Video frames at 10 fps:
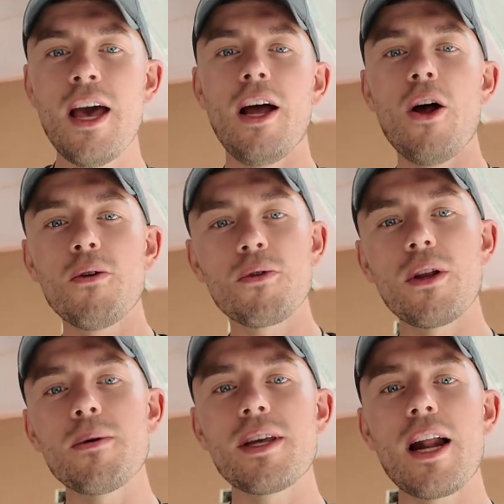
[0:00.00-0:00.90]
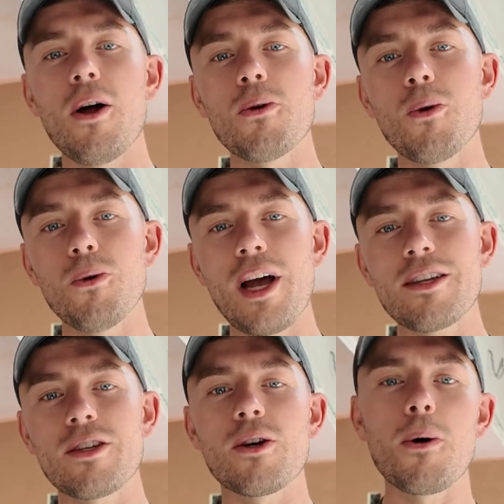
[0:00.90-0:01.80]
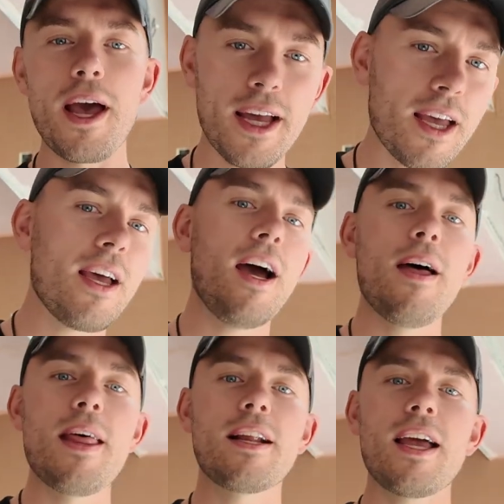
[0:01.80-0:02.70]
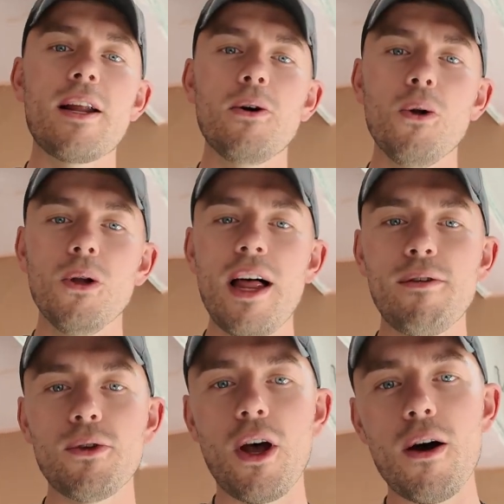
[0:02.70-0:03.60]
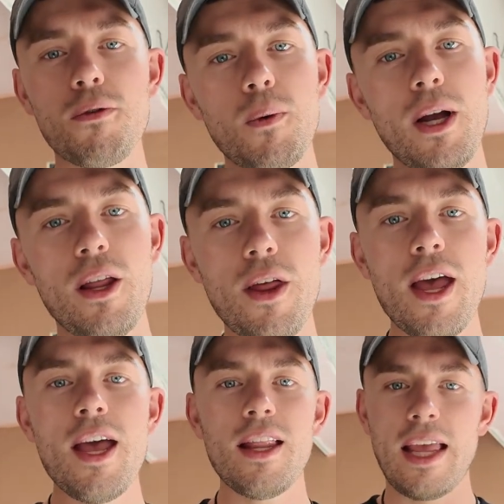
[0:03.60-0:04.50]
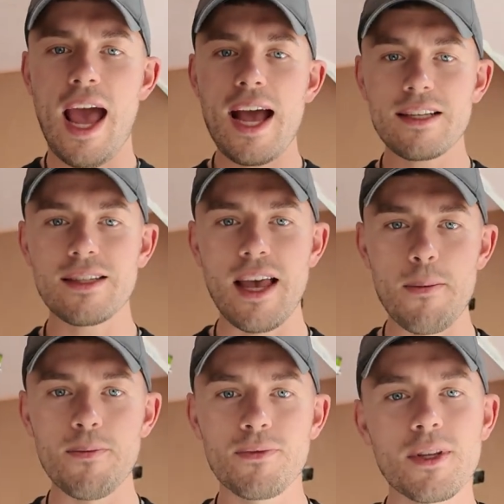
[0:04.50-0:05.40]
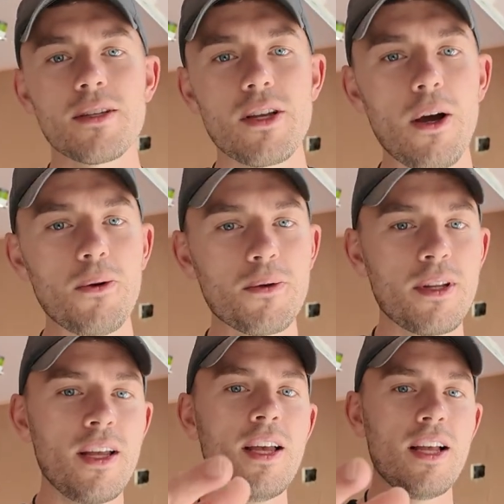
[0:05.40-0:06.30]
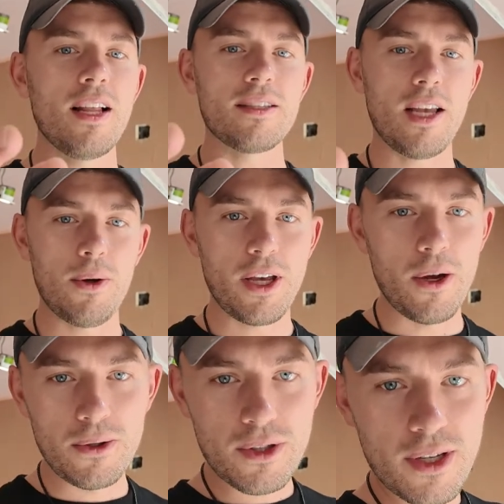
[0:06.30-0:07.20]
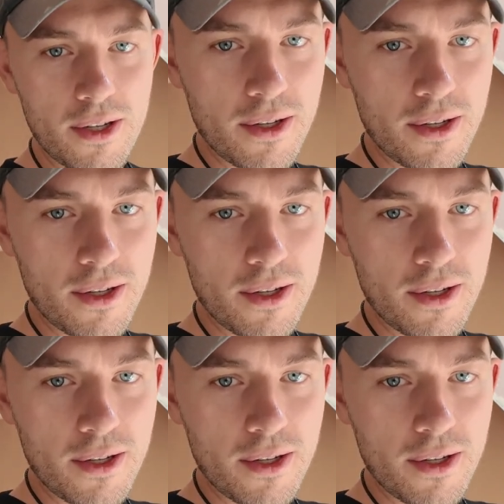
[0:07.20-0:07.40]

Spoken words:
and hopefully we can get it on the wall nice and quick and then get it all leveled off with the X skim. So let's see how it goes.